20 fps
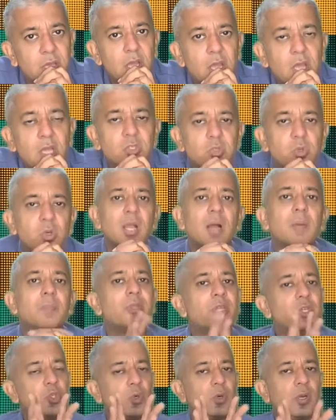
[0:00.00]
So company
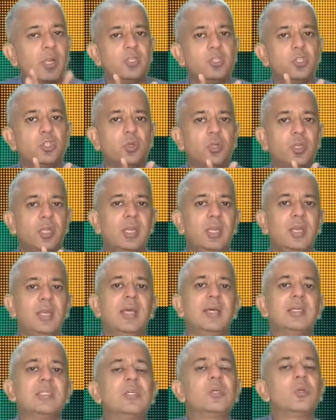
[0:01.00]
should ensure that it has
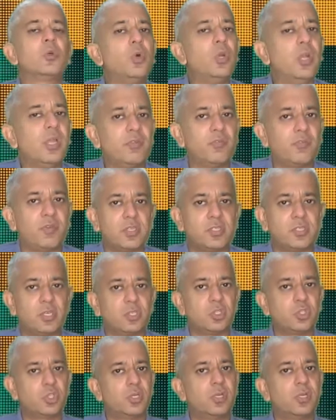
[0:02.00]
a good infrastructure.